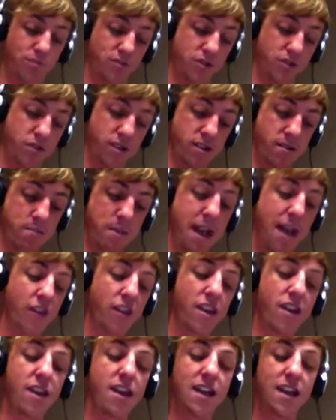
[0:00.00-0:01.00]
straight in the
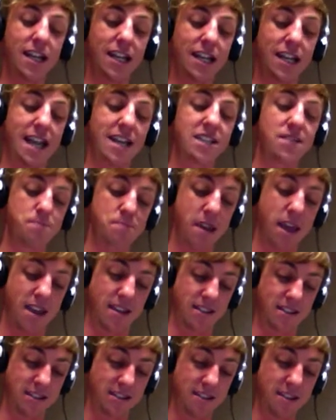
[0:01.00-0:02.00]
mouth. Less
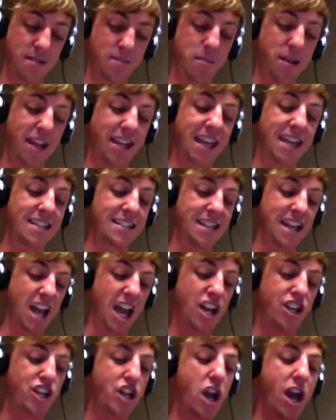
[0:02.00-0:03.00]
mess, but I guess
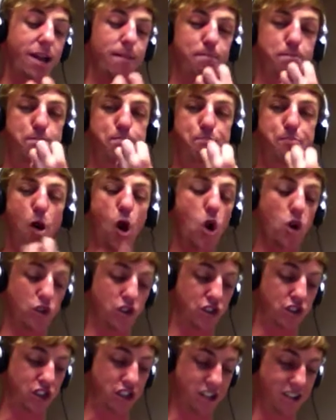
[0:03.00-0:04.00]
a giant
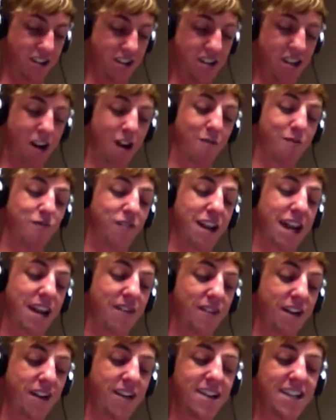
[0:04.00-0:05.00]
burst of
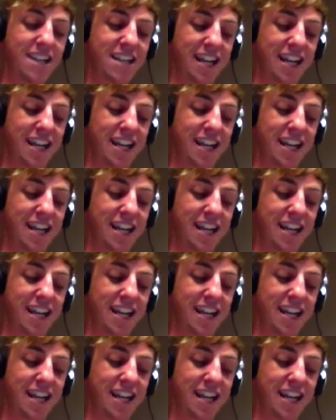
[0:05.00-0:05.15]
flavour